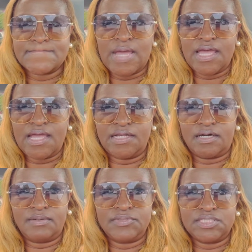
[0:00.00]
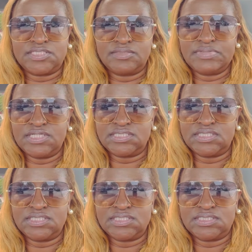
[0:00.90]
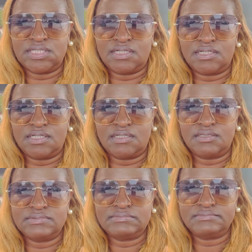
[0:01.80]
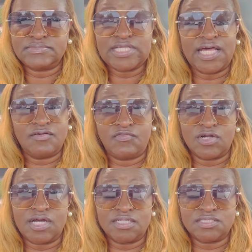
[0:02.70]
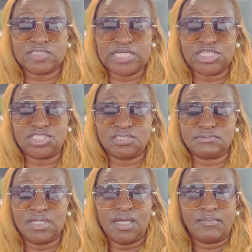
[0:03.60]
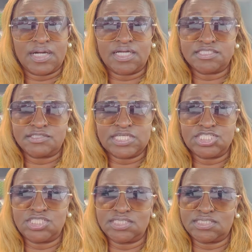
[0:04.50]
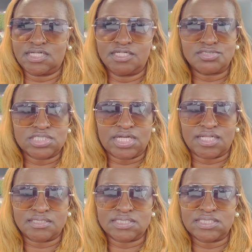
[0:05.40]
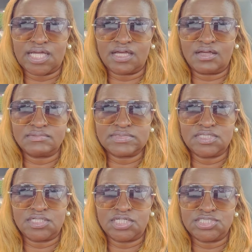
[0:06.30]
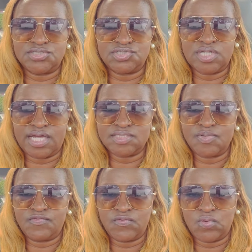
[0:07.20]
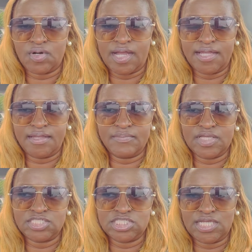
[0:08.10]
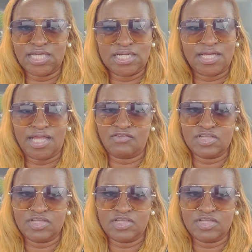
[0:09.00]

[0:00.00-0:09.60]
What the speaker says: And get some business. Sign up for a consultation. My consultation is $100. Like I told you guys before, I am educated. I have an